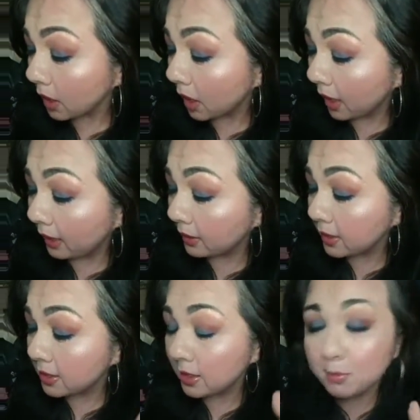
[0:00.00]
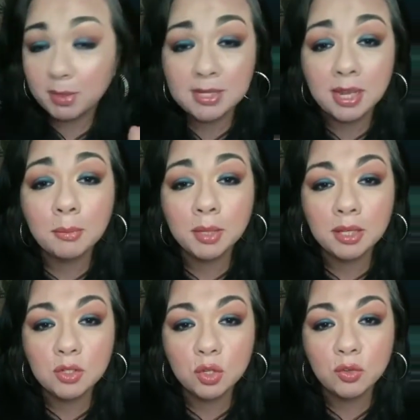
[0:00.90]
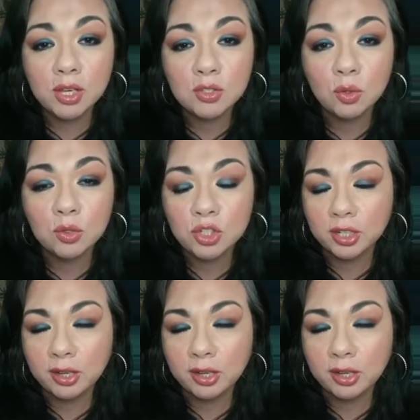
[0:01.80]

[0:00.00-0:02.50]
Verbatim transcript: I linked it in my timeline so you guys can go check